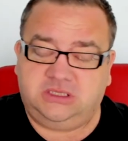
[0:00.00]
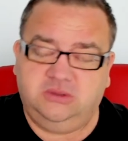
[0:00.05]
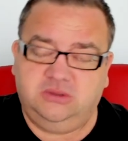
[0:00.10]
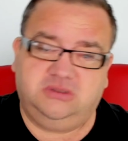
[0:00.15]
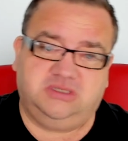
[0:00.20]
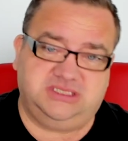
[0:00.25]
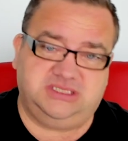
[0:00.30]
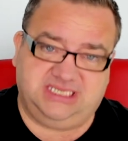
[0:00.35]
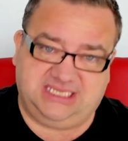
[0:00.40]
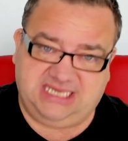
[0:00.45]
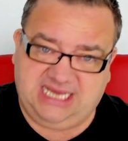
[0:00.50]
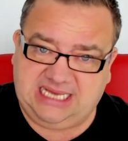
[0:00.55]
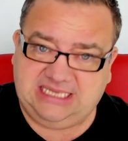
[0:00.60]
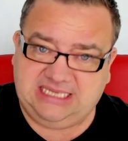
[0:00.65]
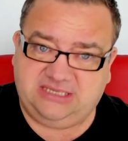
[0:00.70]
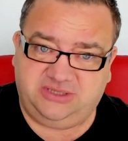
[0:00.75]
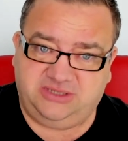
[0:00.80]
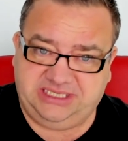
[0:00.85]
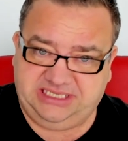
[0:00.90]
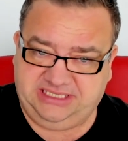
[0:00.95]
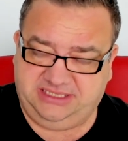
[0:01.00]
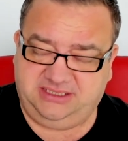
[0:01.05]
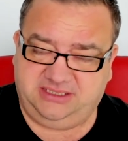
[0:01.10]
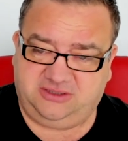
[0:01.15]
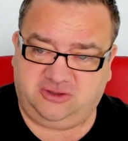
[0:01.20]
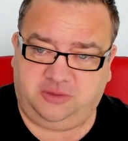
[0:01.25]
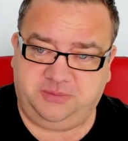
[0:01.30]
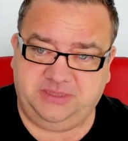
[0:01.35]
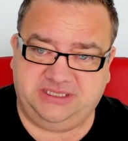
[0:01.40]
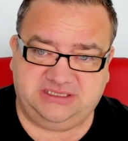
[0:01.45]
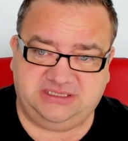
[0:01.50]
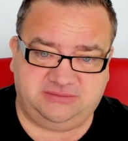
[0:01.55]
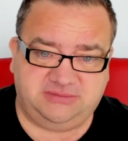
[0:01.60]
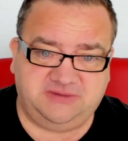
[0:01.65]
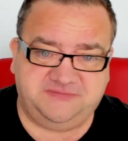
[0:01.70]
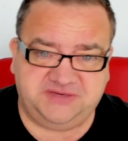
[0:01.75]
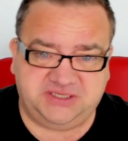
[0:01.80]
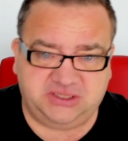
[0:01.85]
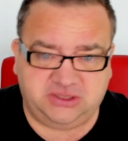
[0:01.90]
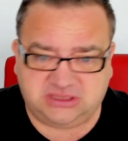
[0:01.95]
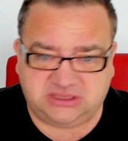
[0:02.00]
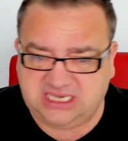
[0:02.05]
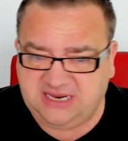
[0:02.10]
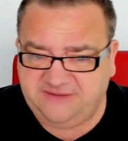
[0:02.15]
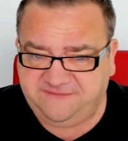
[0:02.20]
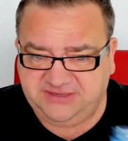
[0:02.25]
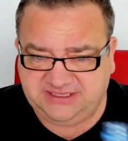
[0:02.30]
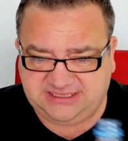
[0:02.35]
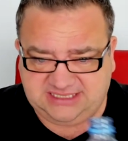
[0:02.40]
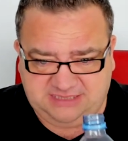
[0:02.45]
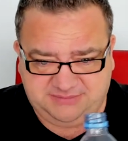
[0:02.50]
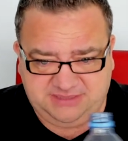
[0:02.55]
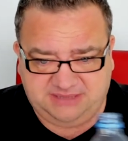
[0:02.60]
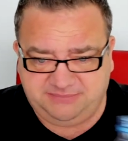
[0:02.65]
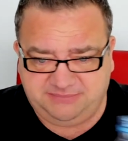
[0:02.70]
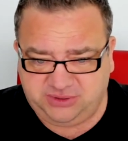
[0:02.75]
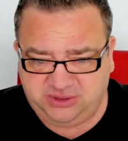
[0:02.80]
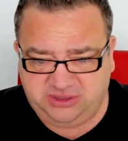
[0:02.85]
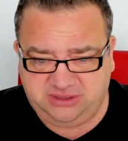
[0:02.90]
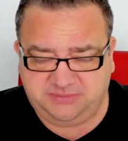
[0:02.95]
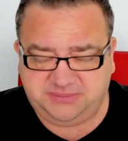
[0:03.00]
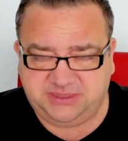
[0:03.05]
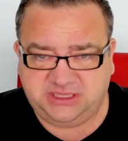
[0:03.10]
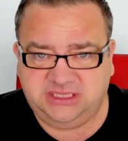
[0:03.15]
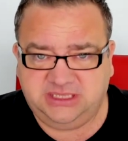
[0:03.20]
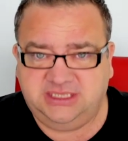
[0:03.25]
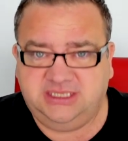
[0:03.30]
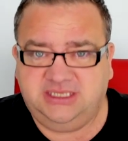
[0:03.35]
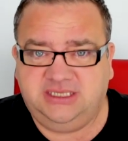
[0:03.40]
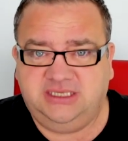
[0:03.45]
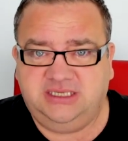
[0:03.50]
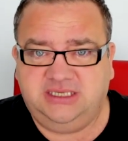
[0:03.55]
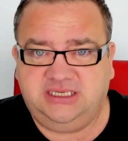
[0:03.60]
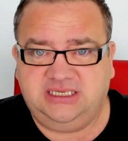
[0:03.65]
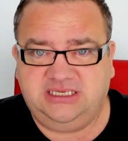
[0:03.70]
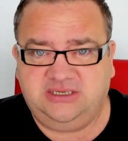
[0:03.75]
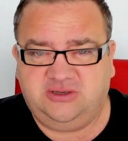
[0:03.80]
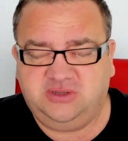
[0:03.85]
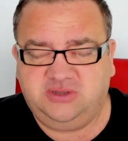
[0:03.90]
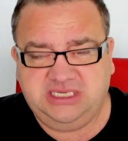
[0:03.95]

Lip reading: there's a guy on here that comments in my videos every time I burp. It's